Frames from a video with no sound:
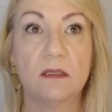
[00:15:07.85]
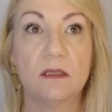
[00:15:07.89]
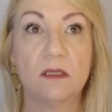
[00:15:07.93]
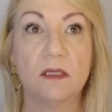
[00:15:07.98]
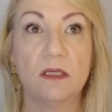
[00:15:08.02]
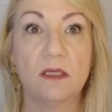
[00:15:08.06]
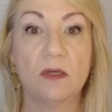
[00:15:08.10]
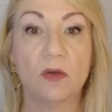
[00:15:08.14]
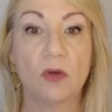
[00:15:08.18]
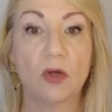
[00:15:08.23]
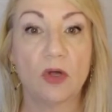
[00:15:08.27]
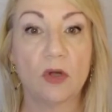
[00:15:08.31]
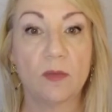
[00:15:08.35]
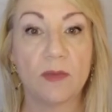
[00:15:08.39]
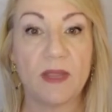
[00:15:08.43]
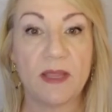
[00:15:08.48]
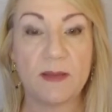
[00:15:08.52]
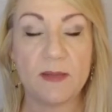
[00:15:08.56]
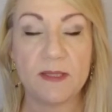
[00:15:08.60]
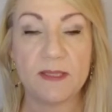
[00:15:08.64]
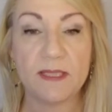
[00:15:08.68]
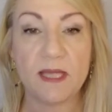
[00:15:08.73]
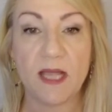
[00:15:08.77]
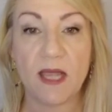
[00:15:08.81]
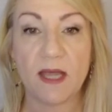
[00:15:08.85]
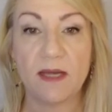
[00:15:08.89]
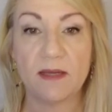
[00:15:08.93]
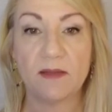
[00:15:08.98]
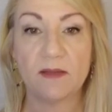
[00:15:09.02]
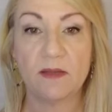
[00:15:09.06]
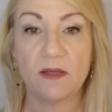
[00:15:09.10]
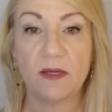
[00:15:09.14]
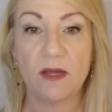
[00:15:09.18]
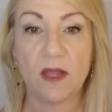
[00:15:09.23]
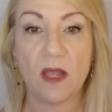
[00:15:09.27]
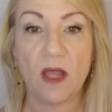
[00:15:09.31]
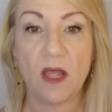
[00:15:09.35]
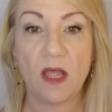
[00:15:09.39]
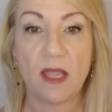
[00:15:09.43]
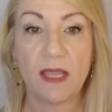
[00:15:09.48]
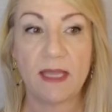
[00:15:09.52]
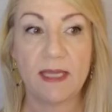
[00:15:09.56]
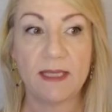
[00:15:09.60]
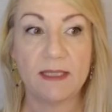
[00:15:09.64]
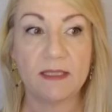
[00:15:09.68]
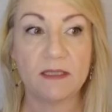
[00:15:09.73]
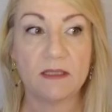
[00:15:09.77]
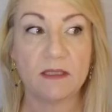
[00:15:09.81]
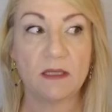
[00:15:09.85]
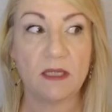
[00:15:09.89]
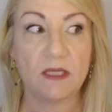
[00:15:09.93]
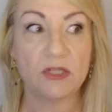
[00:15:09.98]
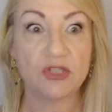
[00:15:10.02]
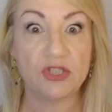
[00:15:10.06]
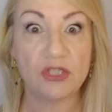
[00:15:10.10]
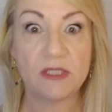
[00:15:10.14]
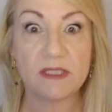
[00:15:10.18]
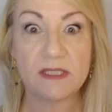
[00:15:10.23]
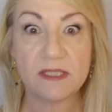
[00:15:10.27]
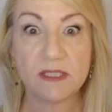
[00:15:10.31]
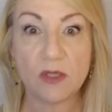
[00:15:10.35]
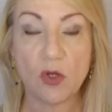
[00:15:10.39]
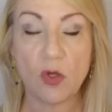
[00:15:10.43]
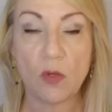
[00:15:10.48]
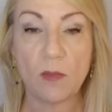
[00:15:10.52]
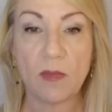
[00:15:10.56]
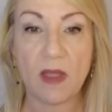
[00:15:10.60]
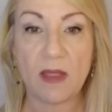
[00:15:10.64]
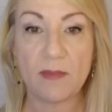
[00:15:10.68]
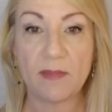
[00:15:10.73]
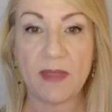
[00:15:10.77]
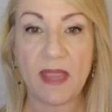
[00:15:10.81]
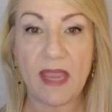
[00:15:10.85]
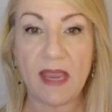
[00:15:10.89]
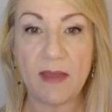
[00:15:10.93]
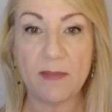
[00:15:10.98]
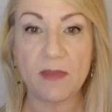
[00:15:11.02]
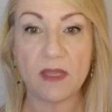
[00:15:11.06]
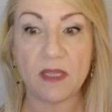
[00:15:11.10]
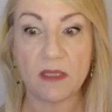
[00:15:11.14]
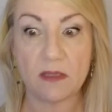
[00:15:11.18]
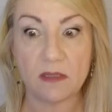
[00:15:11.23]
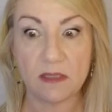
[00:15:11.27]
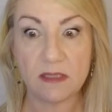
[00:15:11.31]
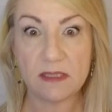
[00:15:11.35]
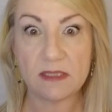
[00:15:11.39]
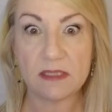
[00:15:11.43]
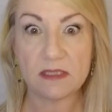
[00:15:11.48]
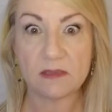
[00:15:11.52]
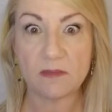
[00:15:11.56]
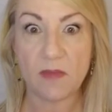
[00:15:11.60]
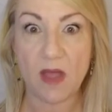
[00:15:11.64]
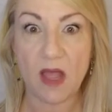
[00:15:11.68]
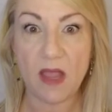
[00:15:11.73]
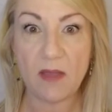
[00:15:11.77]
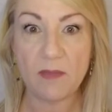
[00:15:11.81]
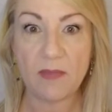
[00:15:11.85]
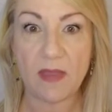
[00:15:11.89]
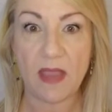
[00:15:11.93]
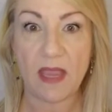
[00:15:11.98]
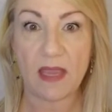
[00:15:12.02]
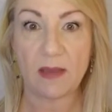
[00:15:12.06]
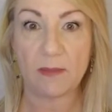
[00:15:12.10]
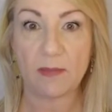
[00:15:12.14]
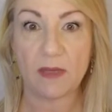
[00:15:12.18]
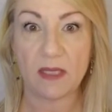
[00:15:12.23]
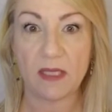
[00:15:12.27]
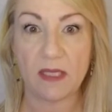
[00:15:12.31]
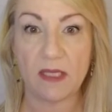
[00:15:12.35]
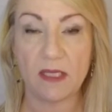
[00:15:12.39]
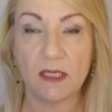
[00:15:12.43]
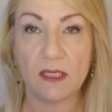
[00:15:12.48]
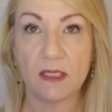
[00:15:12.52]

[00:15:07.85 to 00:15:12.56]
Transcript: you know, her baby died in the night, and she stole my baby, and this is my baby.